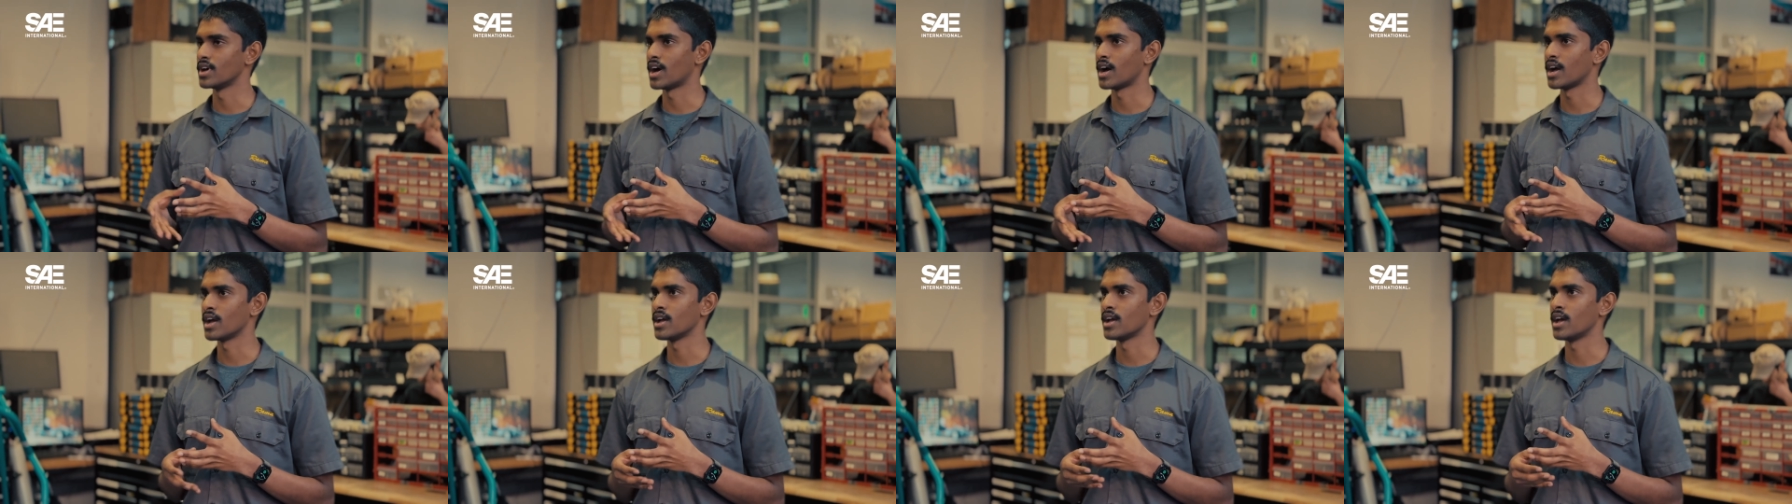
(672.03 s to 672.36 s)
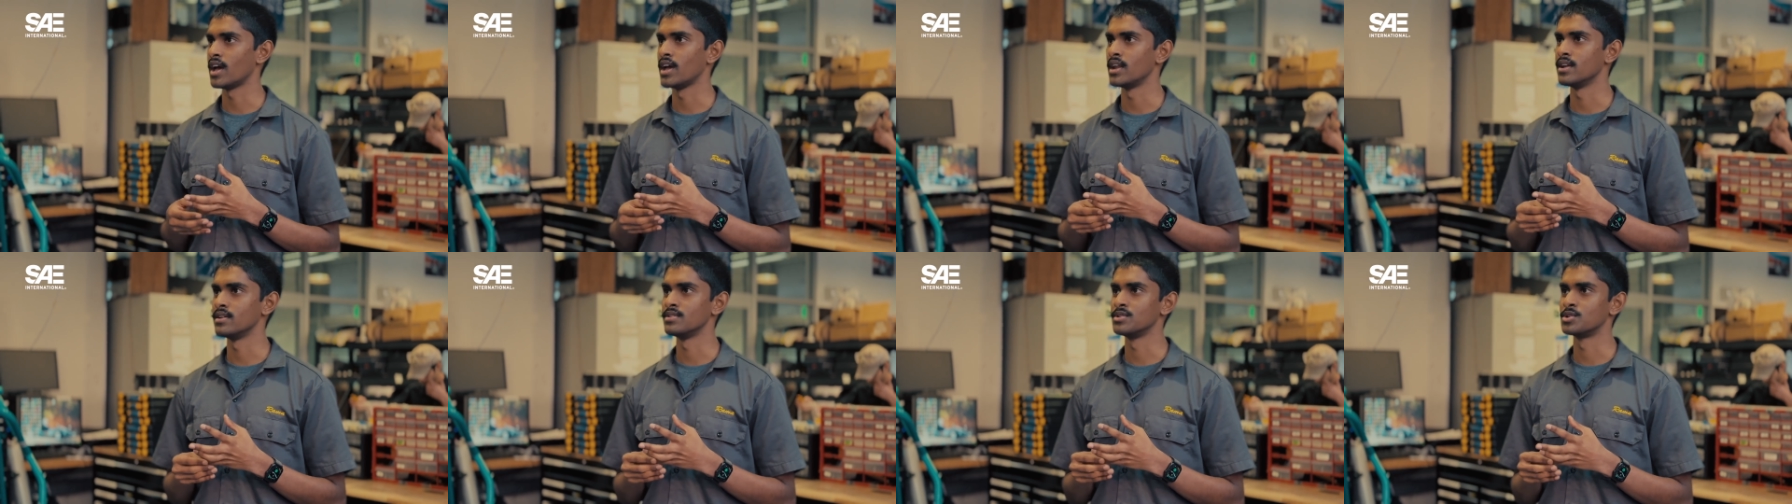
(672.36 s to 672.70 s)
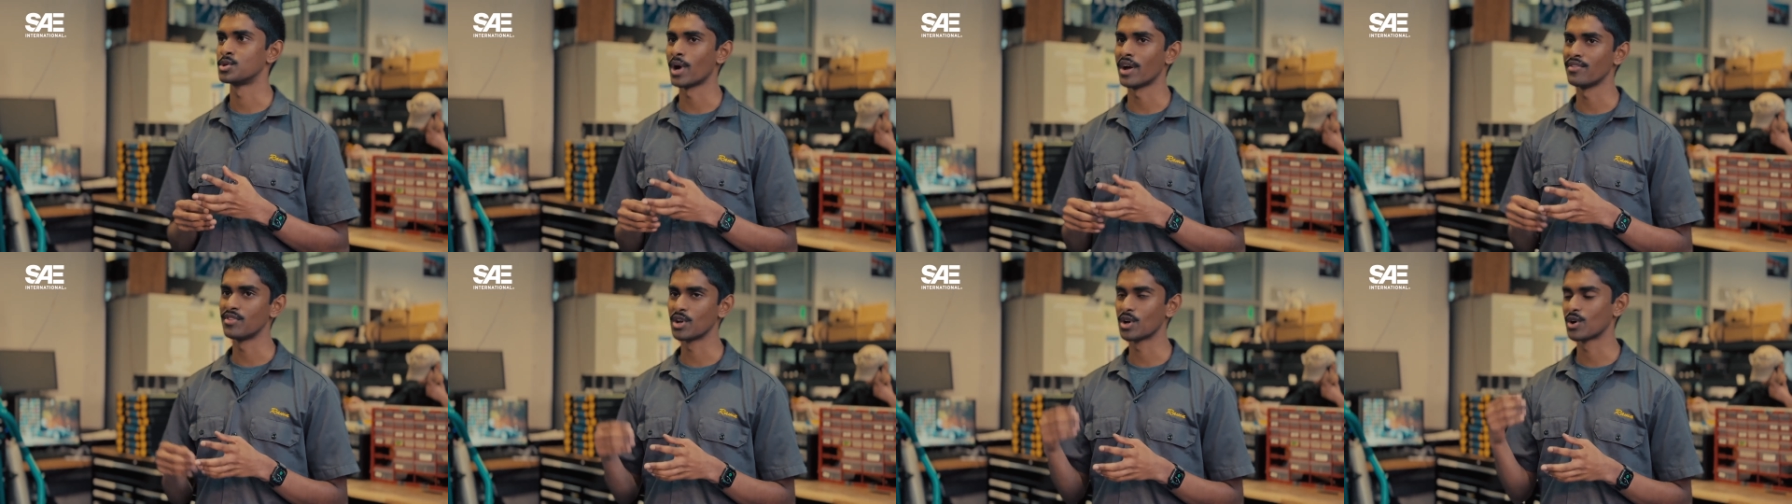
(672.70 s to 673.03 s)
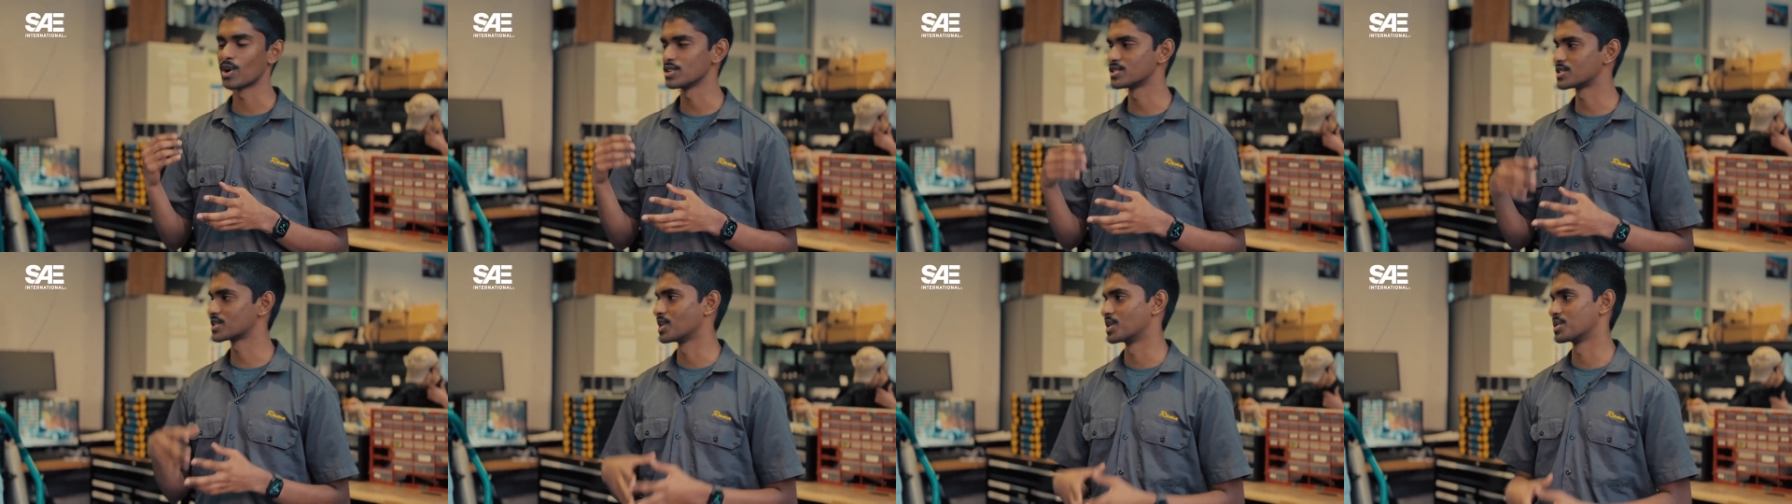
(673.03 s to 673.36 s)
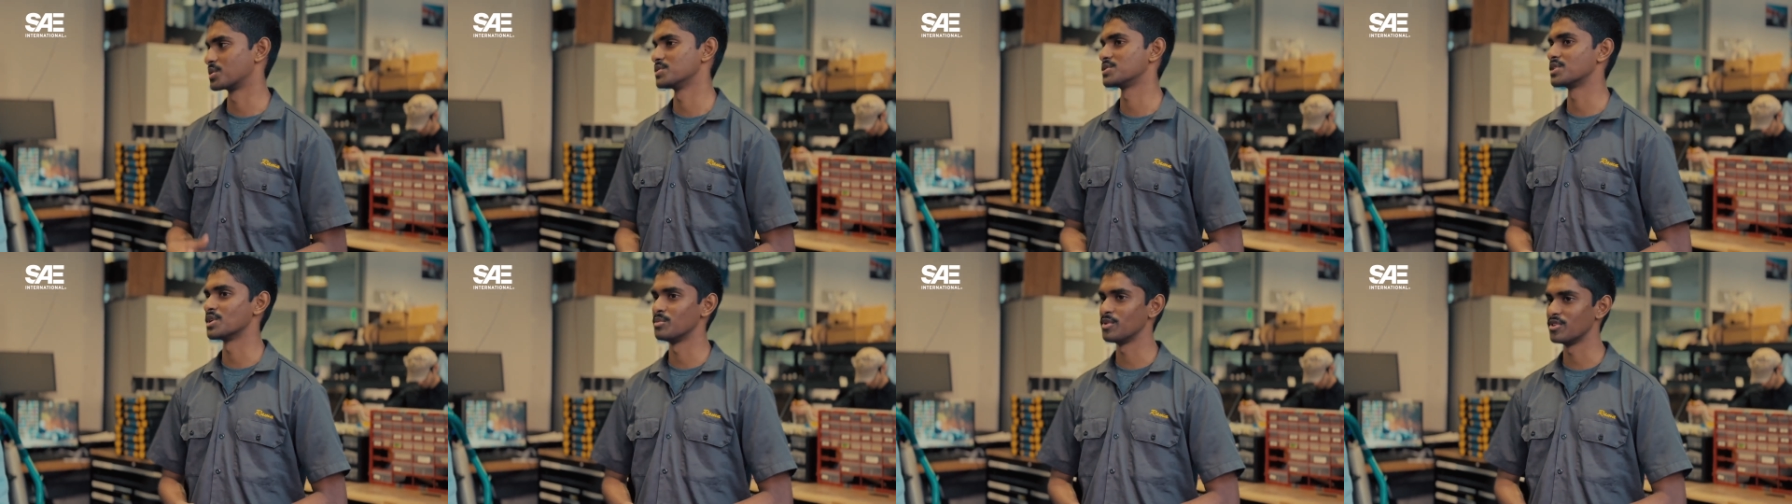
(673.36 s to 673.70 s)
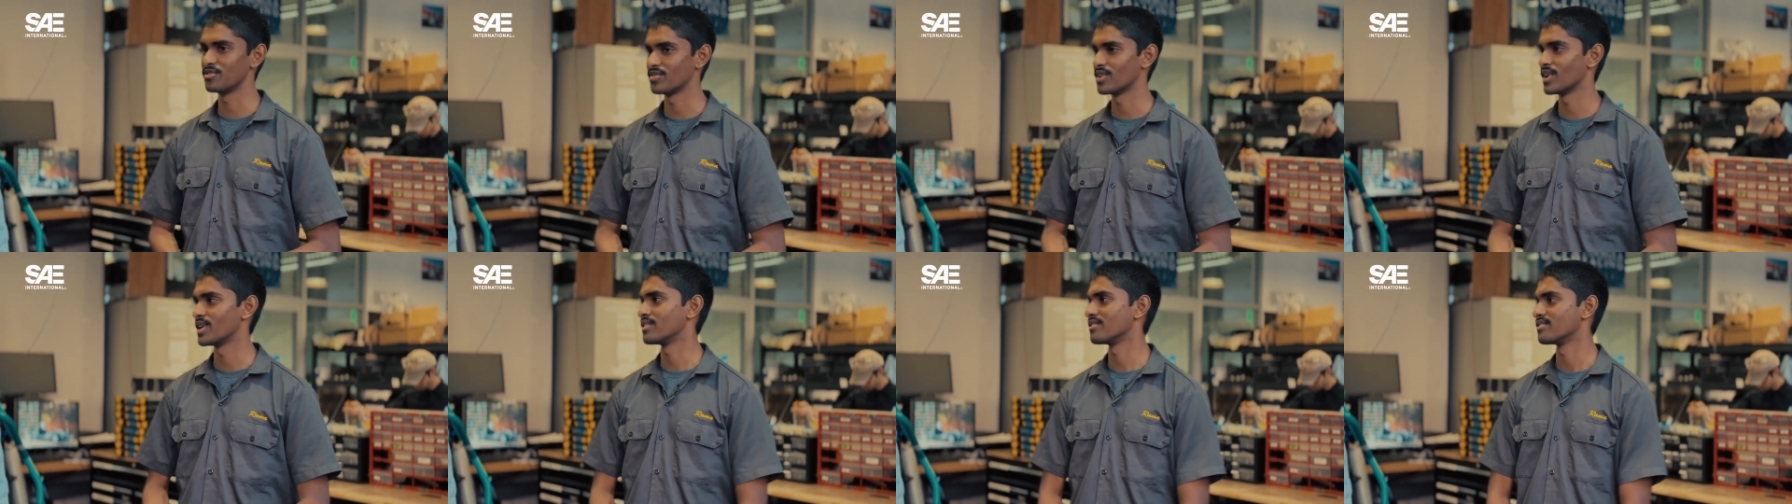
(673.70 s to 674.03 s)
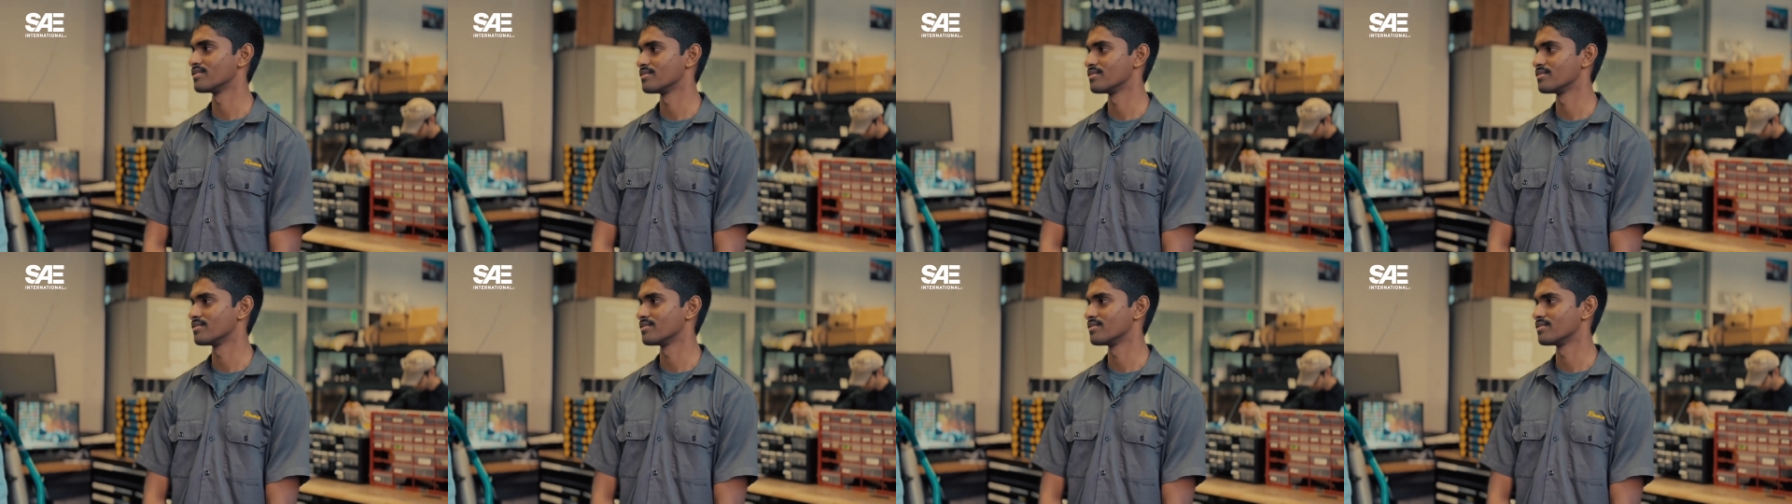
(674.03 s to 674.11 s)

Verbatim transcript: I and driving across the country is gonna be fun.